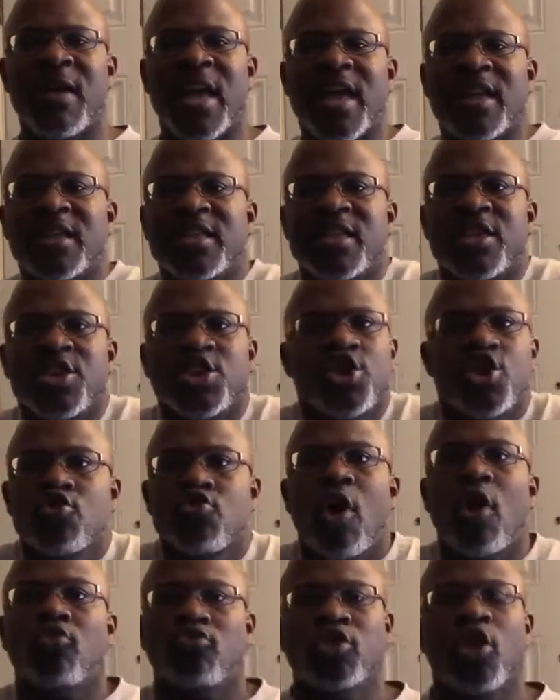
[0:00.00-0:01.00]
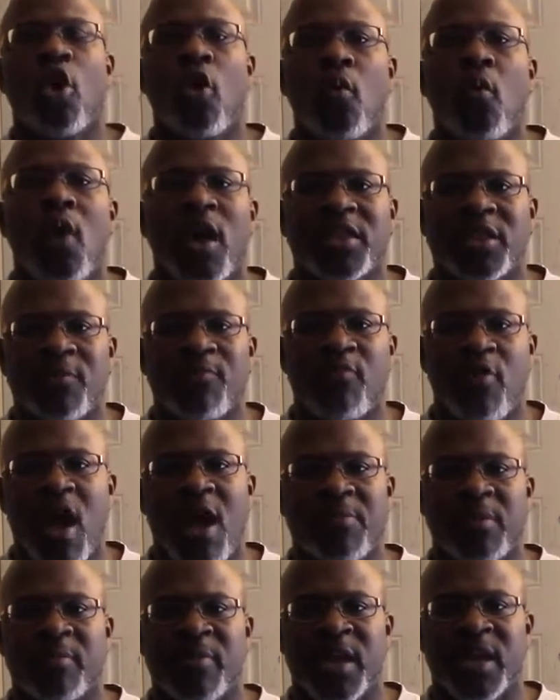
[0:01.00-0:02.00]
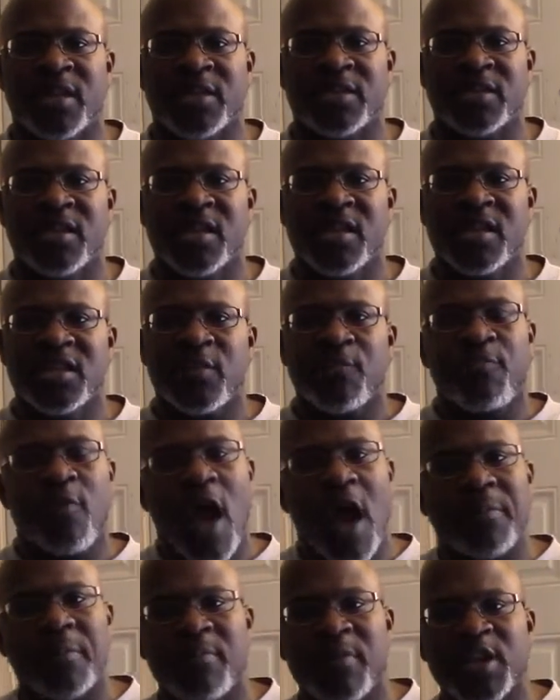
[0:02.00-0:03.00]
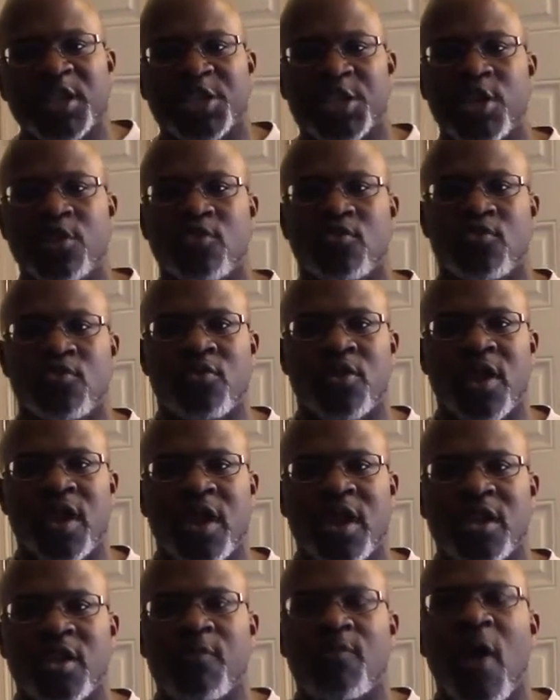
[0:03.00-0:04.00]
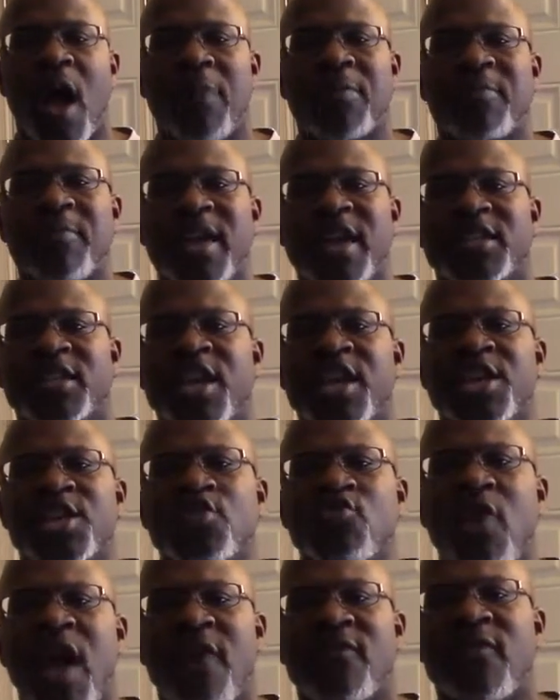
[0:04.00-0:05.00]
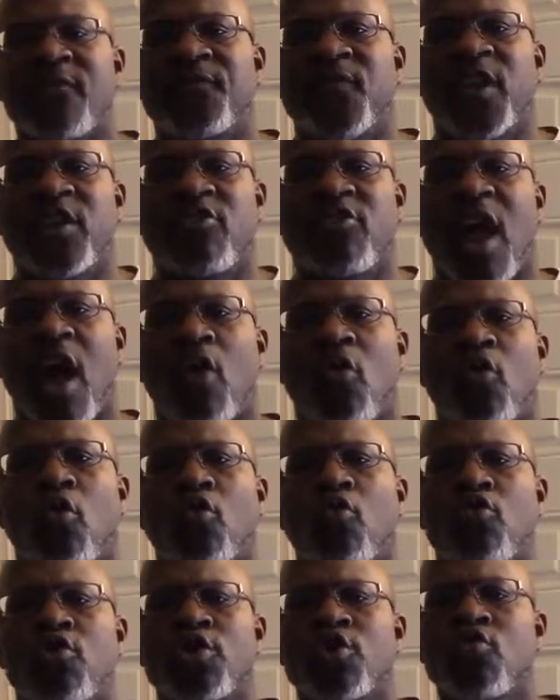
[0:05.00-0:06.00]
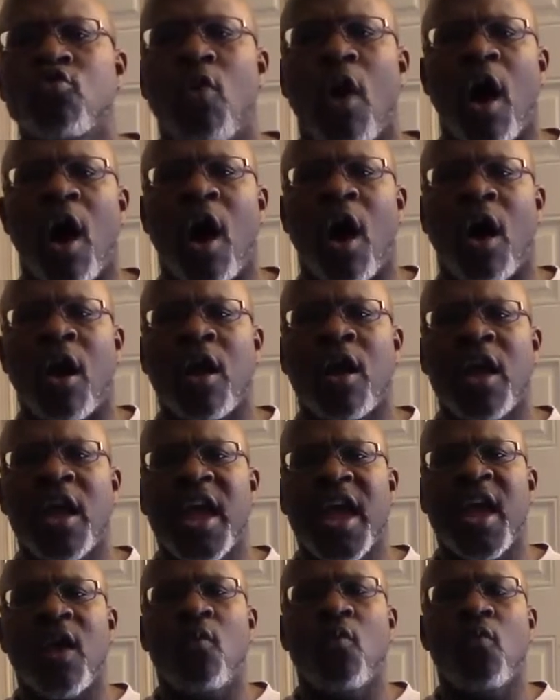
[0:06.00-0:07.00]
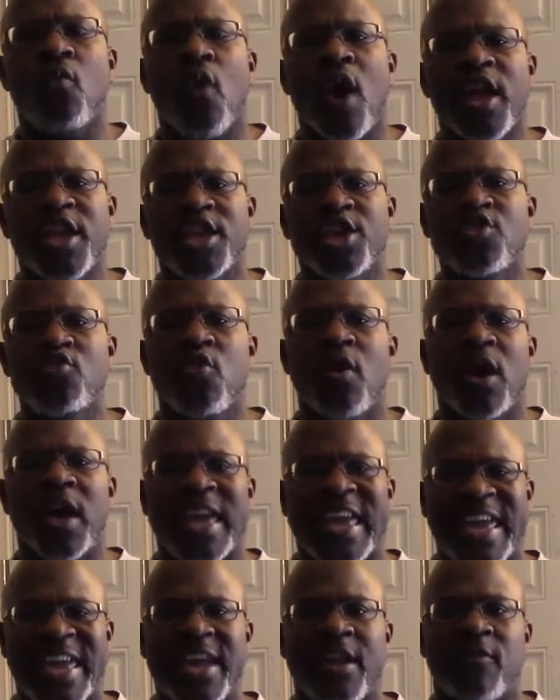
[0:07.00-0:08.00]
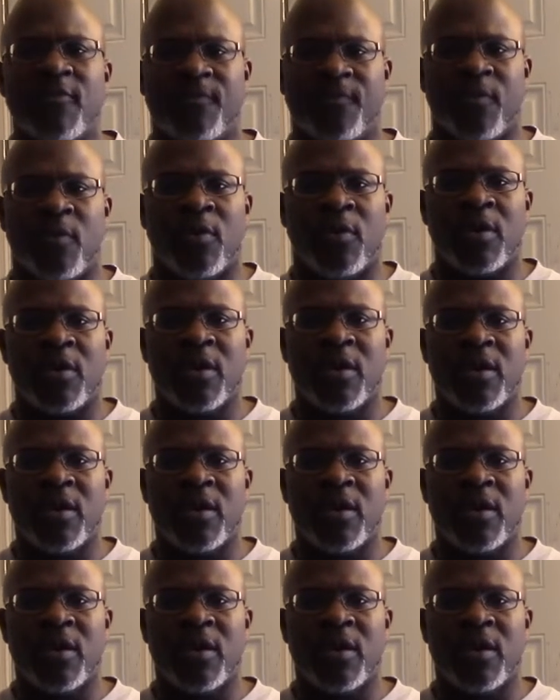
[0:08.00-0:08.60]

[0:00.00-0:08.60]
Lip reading: and you don't know what the problem is. The problem is you. The problem is you haven't figured out who you are and what you are here for.